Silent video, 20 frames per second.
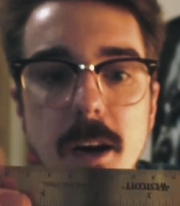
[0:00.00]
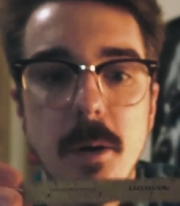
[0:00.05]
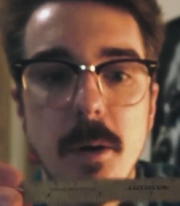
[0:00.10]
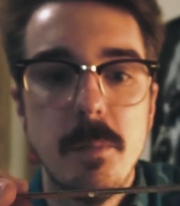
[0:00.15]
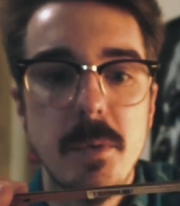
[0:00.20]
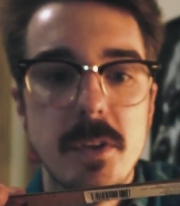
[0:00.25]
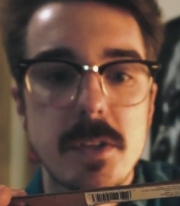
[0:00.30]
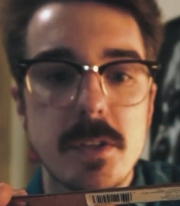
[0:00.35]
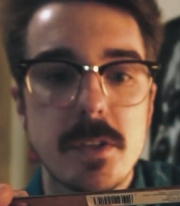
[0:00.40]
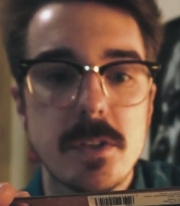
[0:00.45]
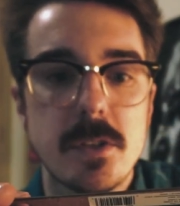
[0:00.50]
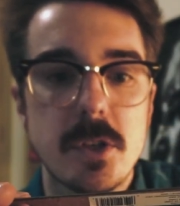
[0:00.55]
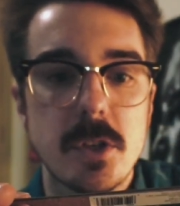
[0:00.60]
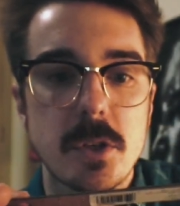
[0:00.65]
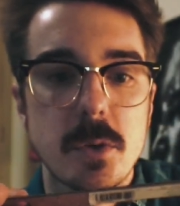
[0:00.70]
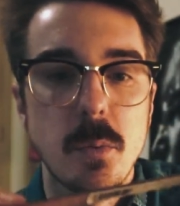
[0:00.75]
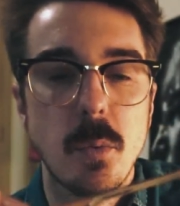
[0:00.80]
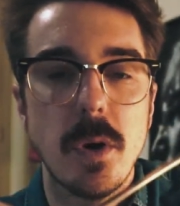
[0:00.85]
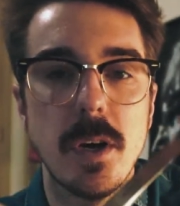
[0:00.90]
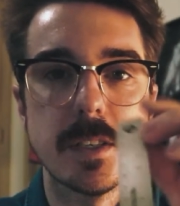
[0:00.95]
This is
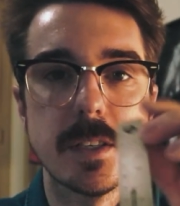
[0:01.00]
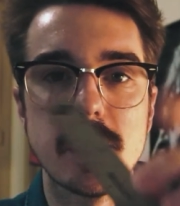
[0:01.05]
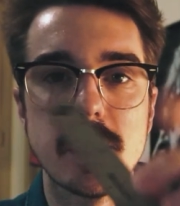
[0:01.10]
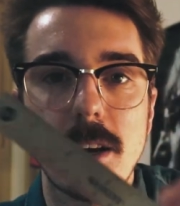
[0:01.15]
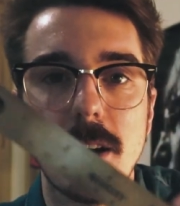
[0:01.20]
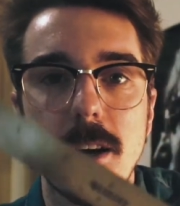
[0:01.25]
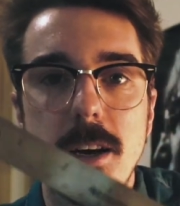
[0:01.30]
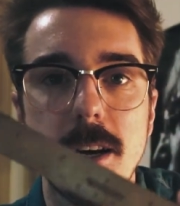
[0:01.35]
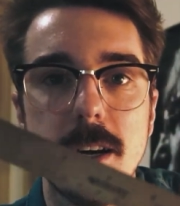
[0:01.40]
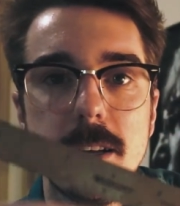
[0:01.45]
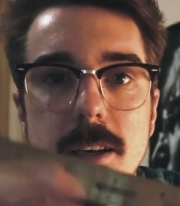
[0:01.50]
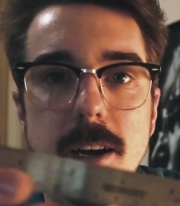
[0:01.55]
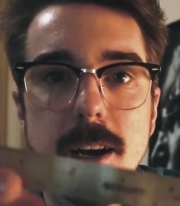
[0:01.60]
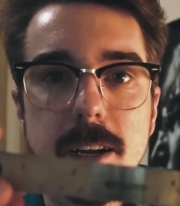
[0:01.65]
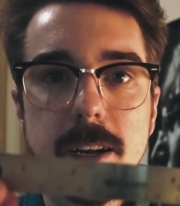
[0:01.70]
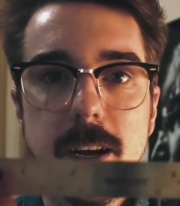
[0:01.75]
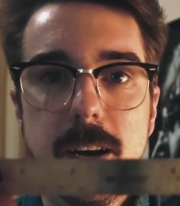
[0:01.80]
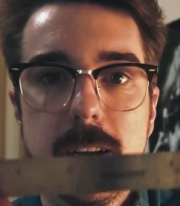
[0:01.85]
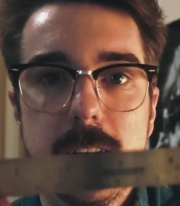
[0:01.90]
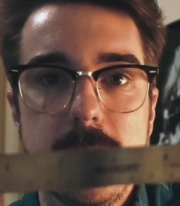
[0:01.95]
just Westcott. I
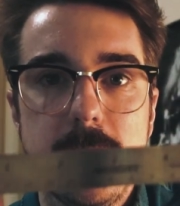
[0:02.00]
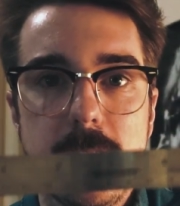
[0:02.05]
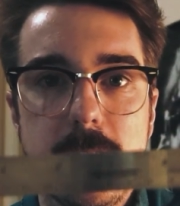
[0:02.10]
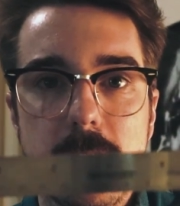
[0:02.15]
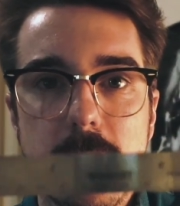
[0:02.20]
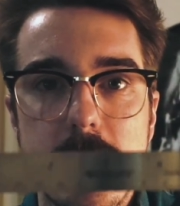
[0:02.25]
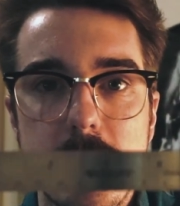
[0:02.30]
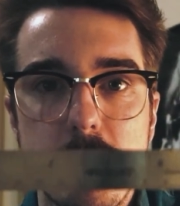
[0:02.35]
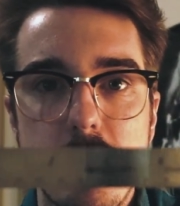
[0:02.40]
got it at like